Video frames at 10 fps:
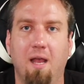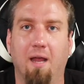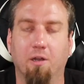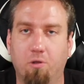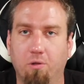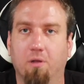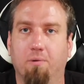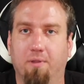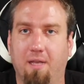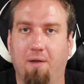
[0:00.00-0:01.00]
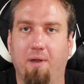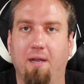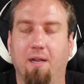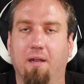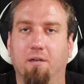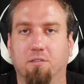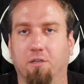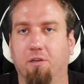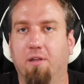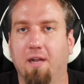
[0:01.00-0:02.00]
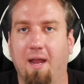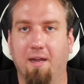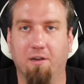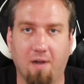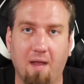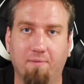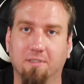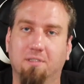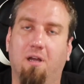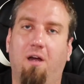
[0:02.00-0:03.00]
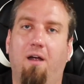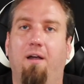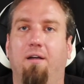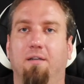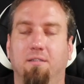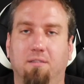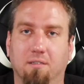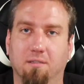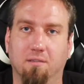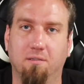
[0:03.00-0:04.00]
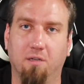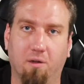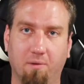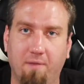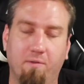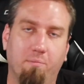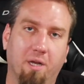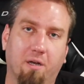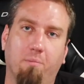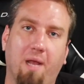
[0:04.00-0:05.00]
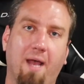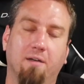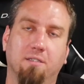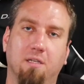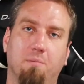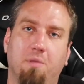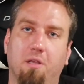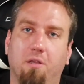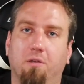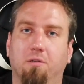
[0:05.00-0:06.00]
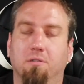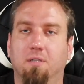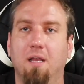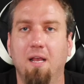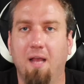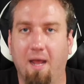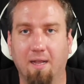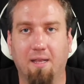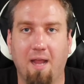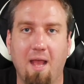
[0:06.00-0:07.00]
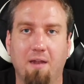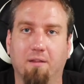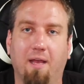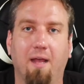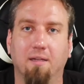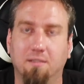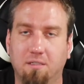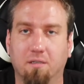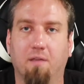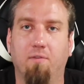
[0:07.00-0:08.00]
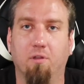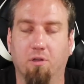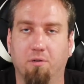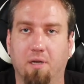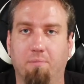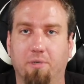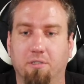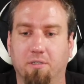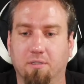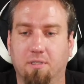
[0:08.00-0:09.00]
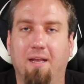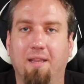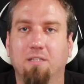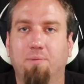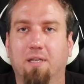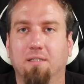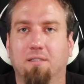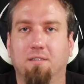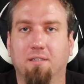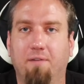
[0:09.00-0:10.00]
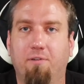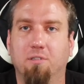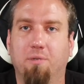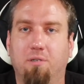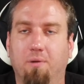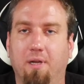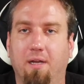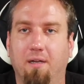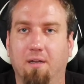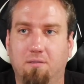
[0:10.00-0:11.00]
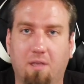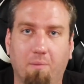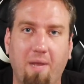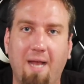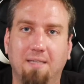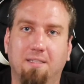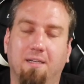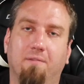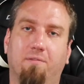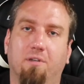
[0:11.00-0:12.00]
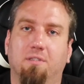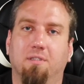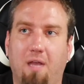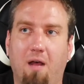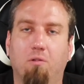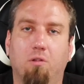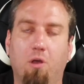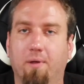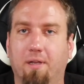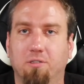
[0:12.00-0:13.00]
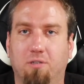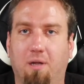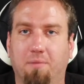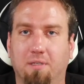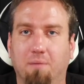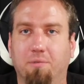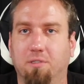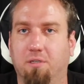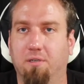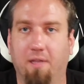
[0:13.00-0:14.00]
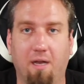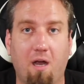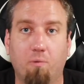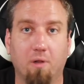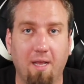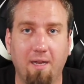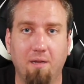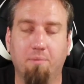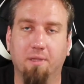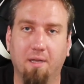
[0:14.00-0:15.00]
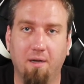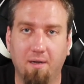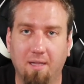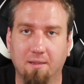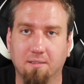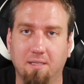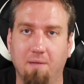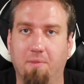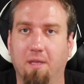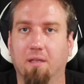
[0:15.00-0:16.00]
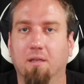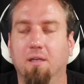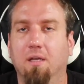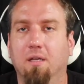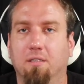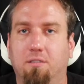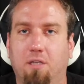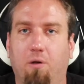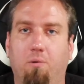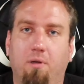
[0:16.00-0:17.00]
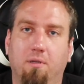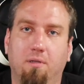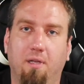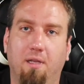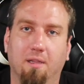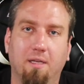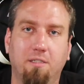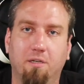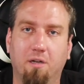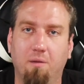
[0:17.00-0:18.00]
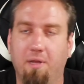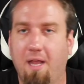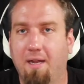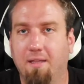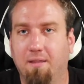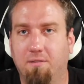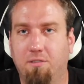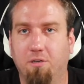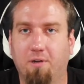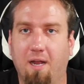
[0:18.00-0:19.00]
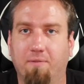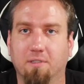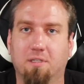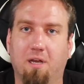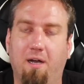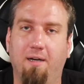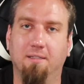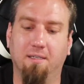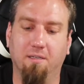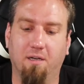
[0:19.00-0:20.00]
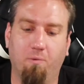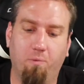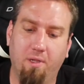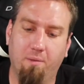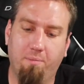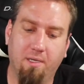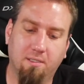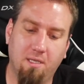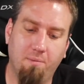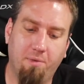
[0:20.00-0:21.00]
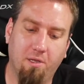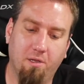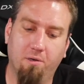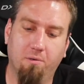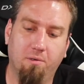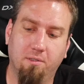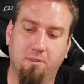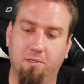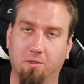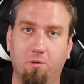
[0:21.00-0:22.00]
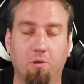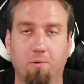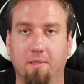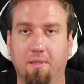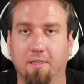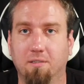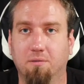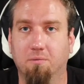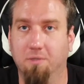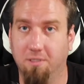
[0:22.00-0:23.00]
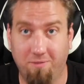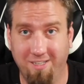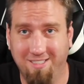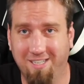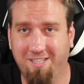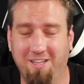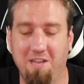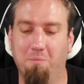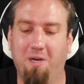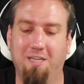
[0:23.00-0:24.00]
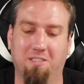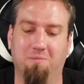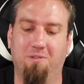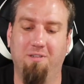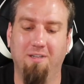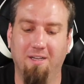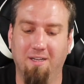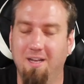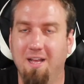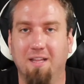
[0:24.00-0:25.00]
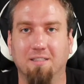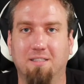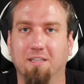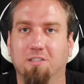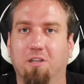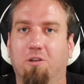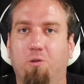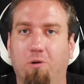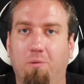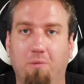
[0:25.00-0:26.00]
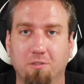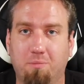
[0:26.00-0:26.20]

and cool it with that radiator. So you can add in graphics cards and you know even bigger batter CPUs and it can handle that and still give you low temperatures. And that's because there's a difference between capacity versus how low it can drop the temperature. They are related but they are not the same thing. So unless you're going to be adding two graphics cards and a really big CPU to cool with this, which is physically impossible, this thing is going to cool most